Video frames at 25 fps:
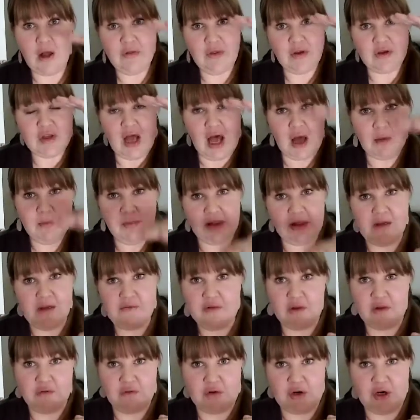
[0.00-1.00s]
on the top
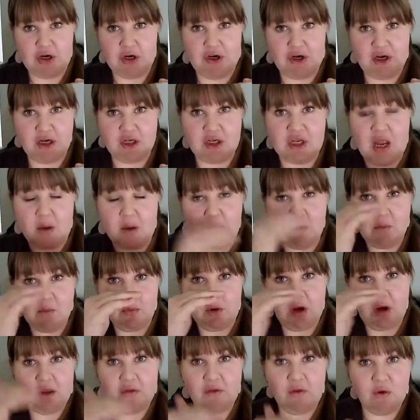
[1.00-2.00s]
level of courage and we
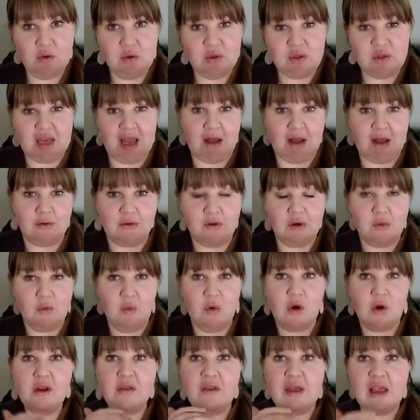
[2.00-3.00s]
break those down.
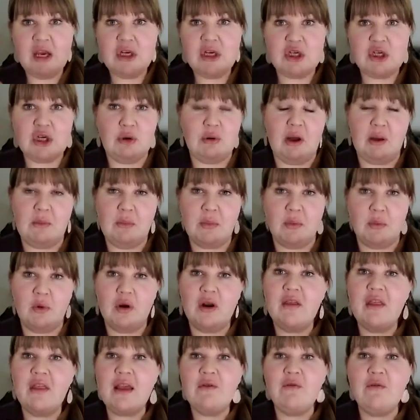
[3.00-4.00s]
Where do they show up?
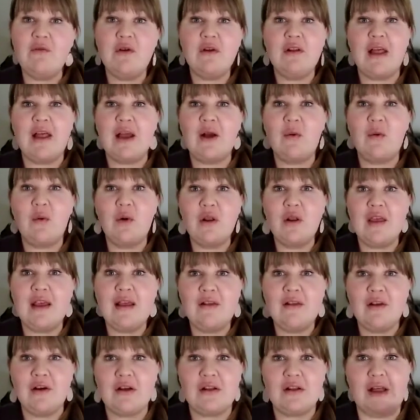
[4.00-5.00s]
What do they feel like? What do
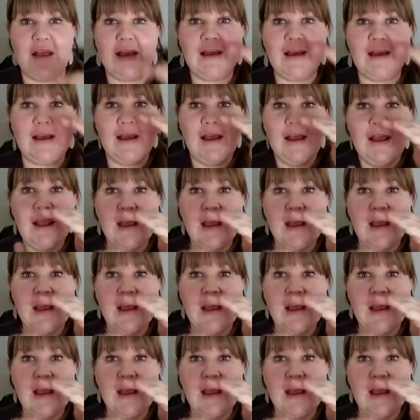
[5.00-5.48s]
they look like?